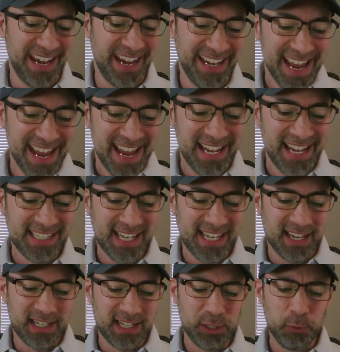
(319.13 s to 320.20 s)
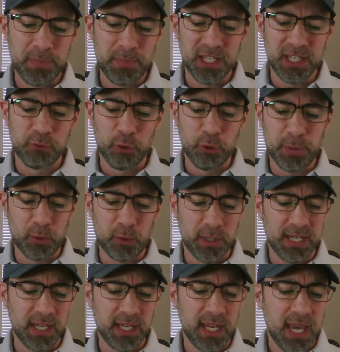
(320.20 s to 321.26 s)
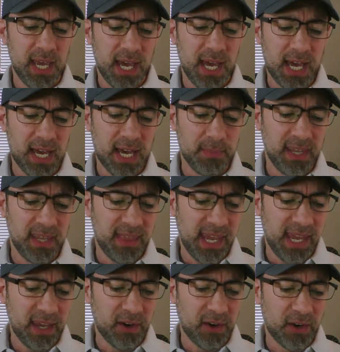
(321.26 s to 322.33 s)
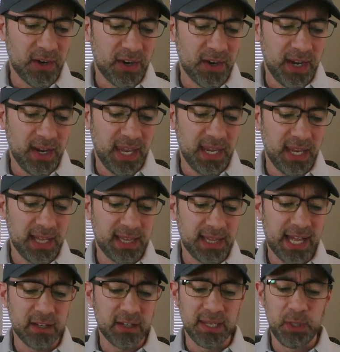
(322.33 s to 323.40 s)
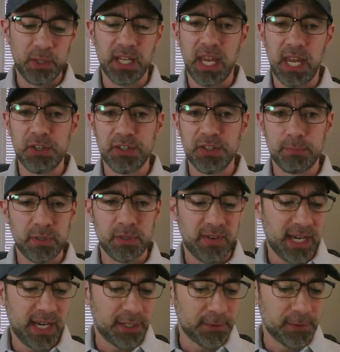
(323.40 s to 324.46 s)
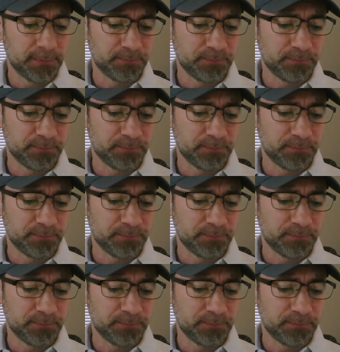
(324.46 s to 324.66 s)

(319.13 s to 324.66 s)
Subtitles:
It's Klupin Group Holding, and they are a cloud communication provider.